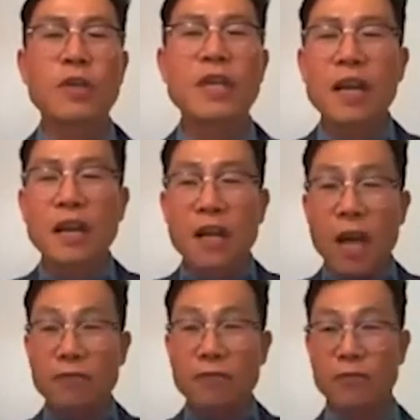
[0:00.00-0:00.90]
gonna
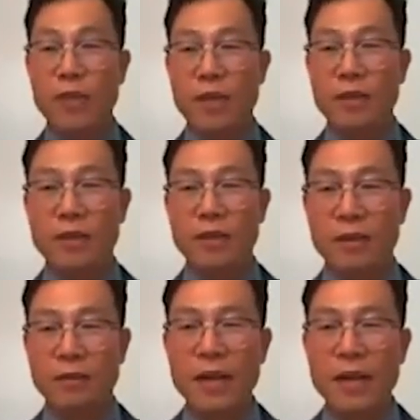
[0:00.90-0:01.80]
laugh together.
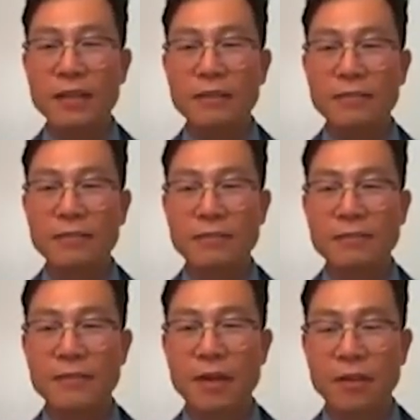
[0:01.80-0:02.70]
All right?
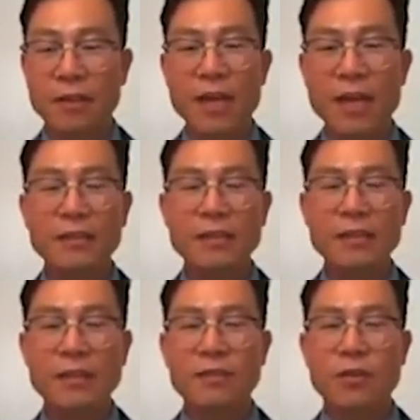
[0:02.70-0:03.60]
Okay?
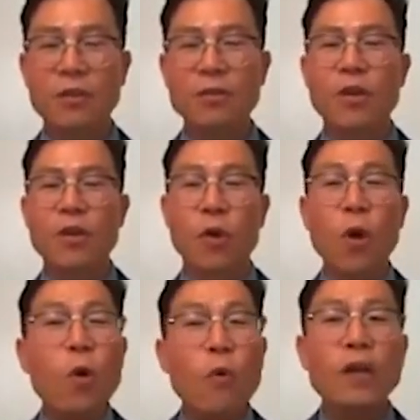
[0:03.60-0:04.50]
So
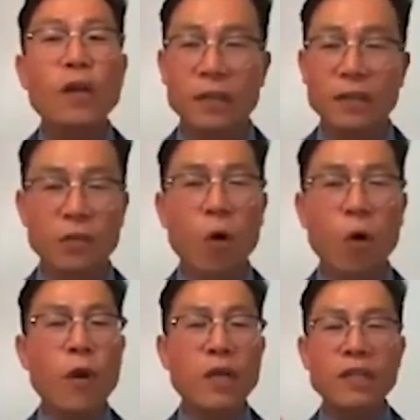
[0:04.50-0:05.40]
don't worry. No
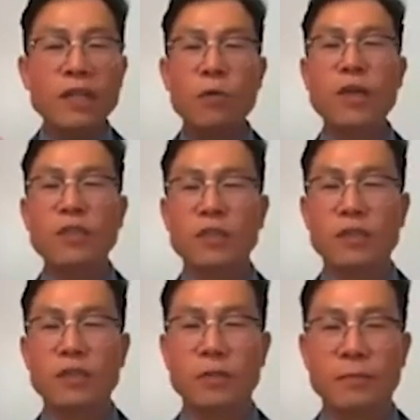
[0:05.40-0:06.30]
one is
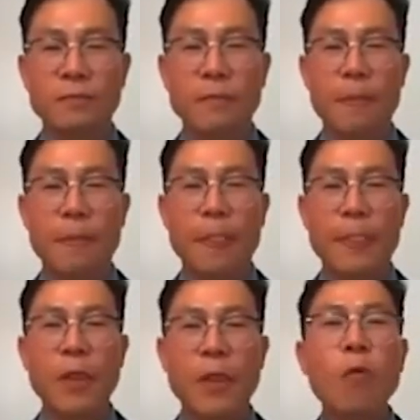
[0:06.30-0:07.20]
watching you.
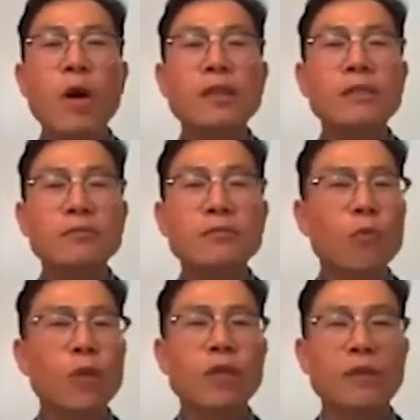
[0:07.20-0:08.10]
No one
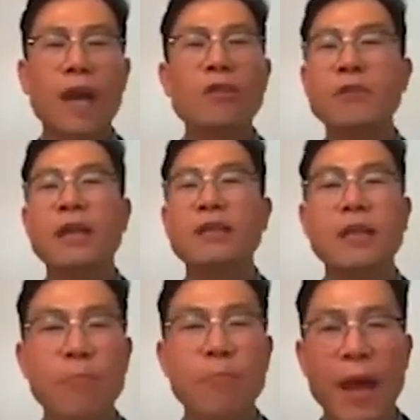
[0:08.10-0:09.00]
will tell you
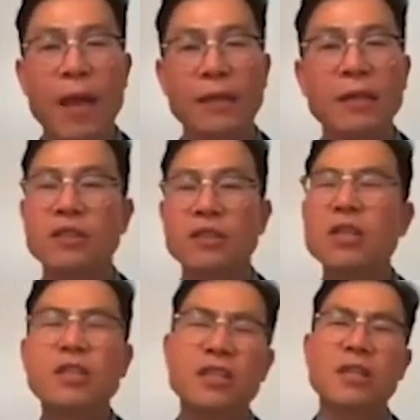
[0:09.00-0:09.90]
anything bad.
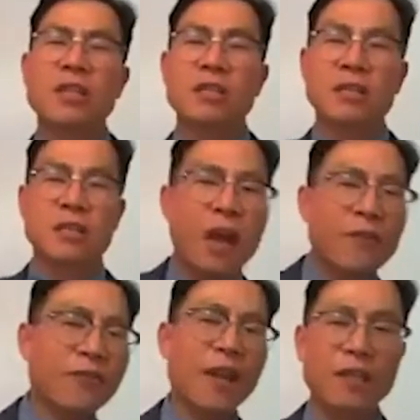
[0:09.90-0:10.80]
Just
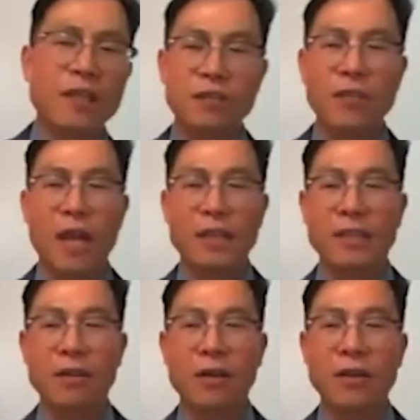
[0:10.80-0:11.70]
laugh like a
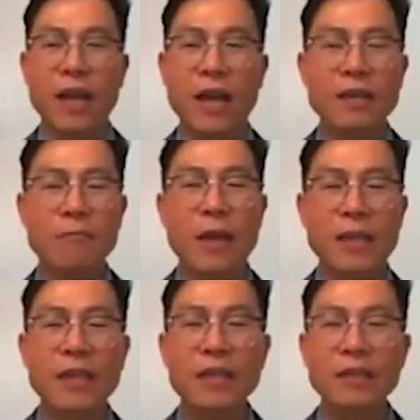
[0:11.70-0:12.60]
crazy. Okay?
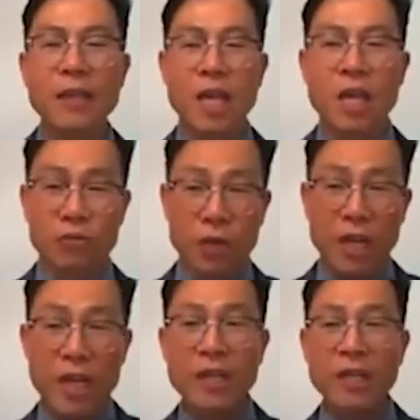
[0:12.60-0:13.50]
Ready?
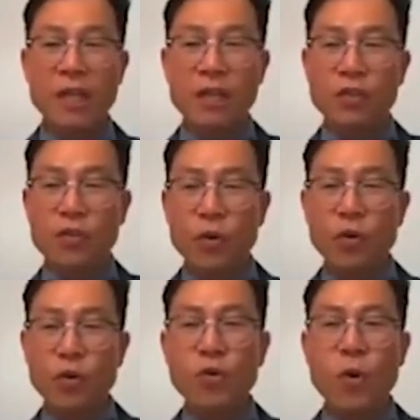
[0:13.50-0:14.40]
Three,
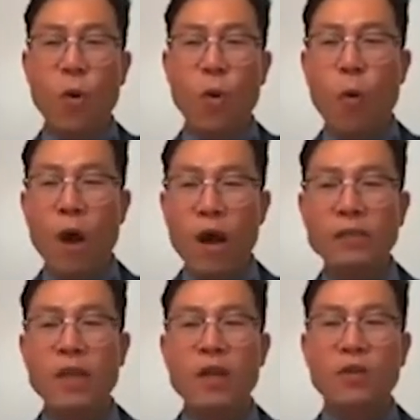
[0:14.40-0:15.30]
two,
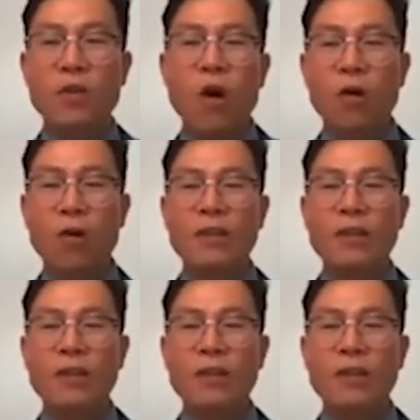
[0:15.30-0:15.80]
one, go.